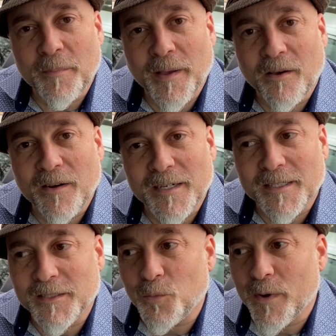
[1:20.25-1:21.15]
about
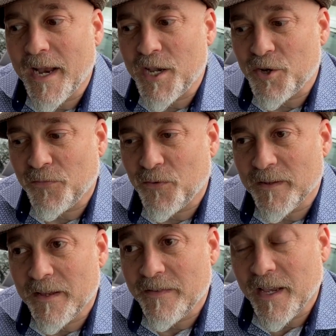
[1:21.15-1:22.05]
uh, what I do for a
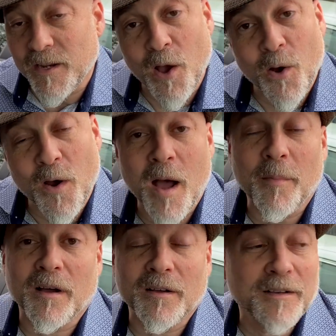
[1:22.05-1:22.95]
living and oh, I'm
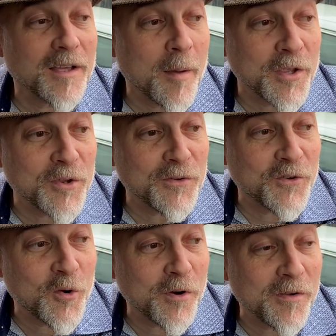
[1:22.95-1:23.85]
a I'm a
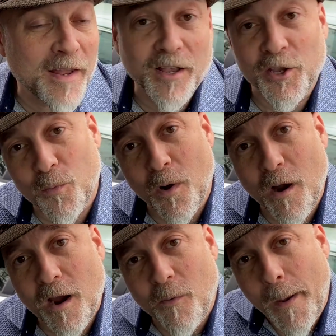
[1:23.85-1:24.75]
YouTuber, they're like, "You
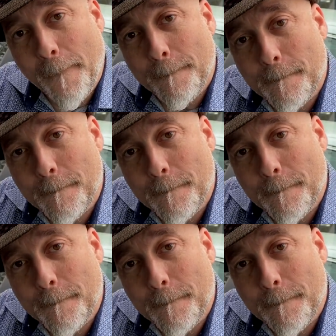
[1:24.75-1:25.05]
are?" I went,